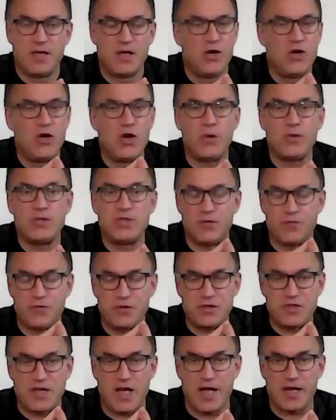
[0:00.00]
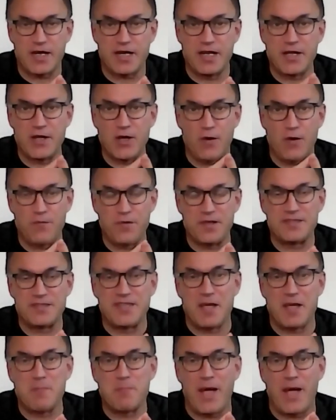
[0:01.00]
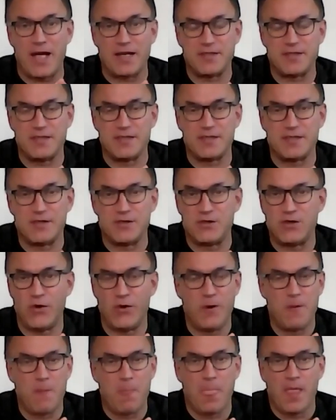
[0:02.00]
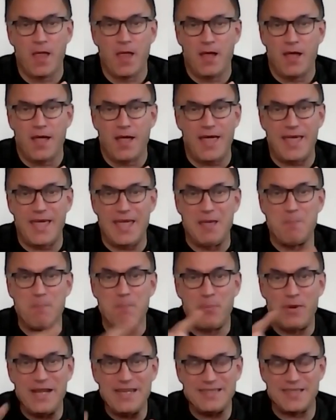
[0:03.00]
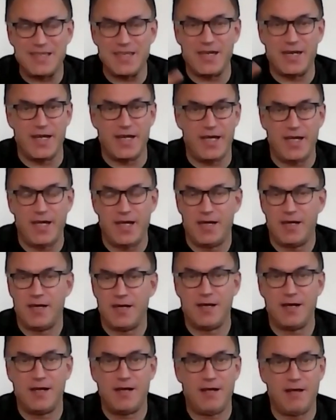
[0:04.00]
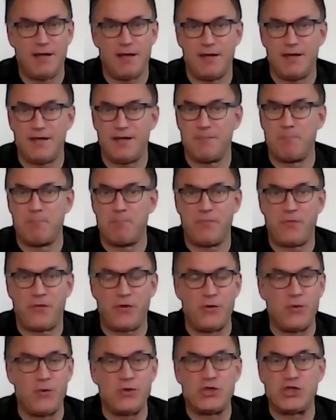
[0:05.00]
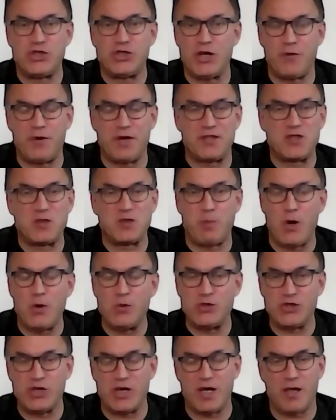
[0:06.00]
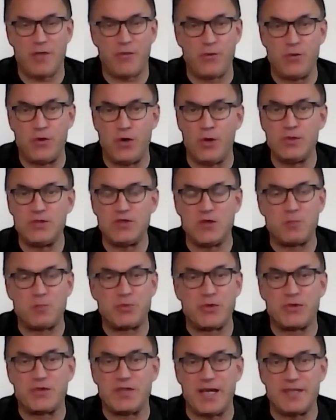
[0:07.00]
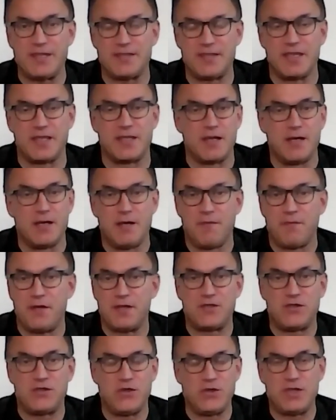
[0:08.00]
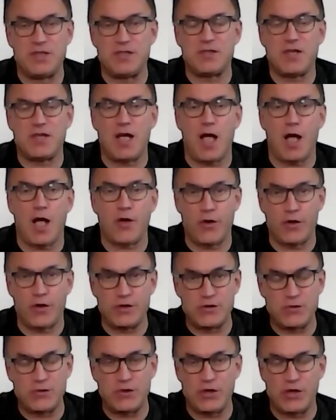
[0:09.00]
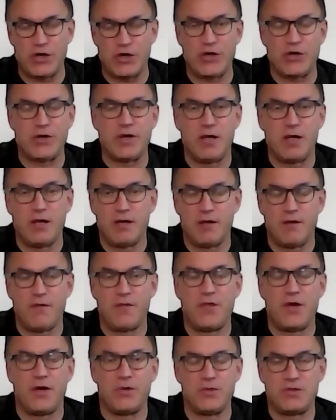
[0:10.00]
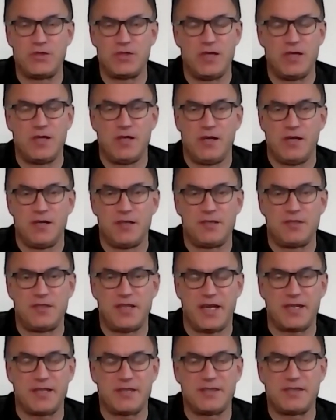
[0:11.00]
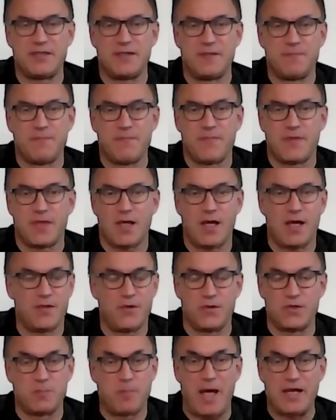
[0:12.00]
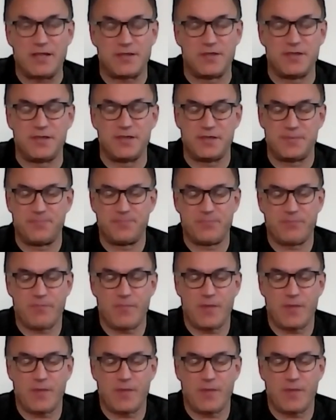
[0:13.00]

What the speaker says: loads of recycling of the same patterns. So implicitly, through sheer exposure, through loads of processing, the students are going to learn those 6, those patterns.